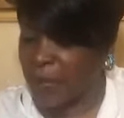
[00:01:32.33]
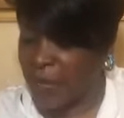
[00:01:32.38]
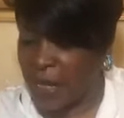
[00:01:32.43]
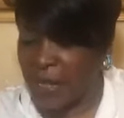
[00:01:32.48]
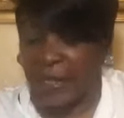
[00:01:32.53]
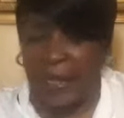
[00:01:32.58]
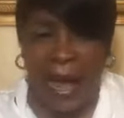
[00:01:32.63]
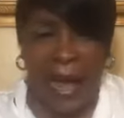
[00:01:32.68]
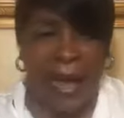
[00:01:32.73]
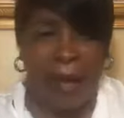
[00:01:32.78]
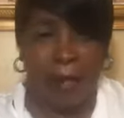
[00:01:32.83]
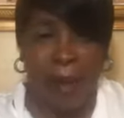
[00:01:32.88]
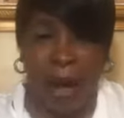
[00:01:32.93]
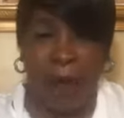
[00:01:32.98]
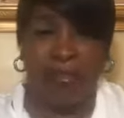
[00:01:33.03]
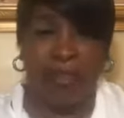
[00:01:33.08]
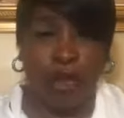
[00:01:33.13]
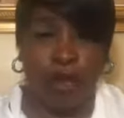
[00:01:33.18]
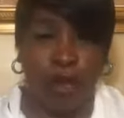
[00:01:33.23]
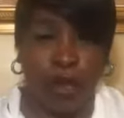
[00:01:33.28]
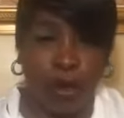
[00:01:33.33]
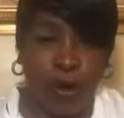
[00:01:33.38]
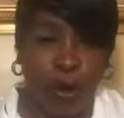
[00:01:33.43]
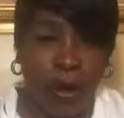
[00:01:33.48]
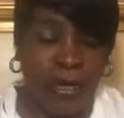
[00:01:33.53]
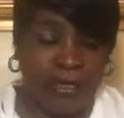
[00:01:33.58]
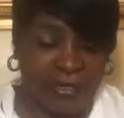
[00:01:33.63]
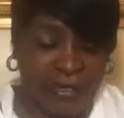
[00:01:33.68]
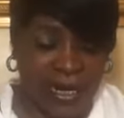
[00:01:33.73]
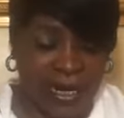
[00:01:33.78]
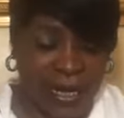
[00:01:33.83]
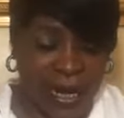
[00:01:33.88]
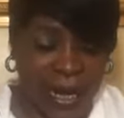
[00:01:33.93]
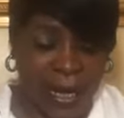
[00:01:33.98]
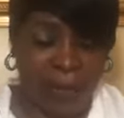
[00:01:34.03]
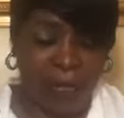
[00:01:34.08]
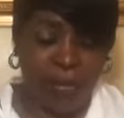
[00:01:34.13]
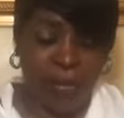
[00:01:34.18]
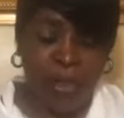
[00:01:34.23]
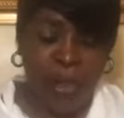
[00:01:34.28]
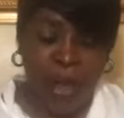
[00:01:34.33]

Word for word: the name of the Lord today.